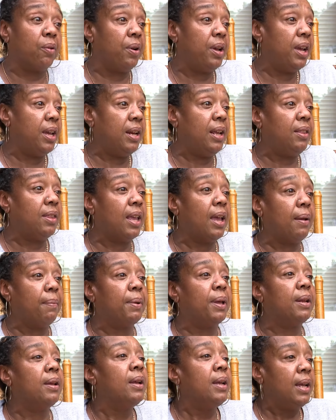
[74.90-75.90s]
or anything,
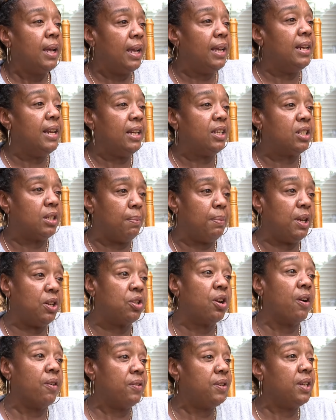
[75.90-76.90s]
but he needs to be
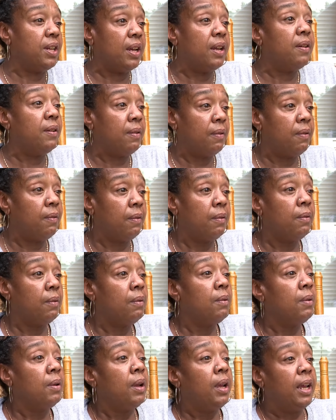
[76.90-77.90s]
turned in.
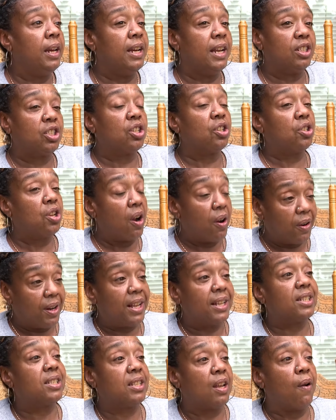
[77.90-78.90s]
He needs to turn
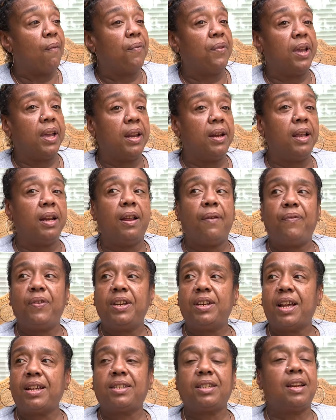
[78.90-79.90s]
himself in. And if he
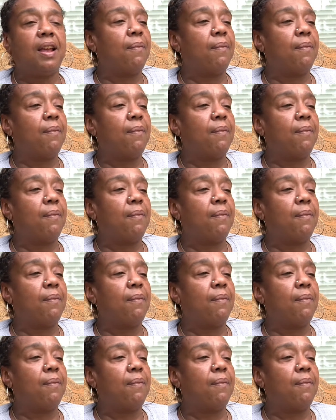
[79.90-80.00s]
doesn't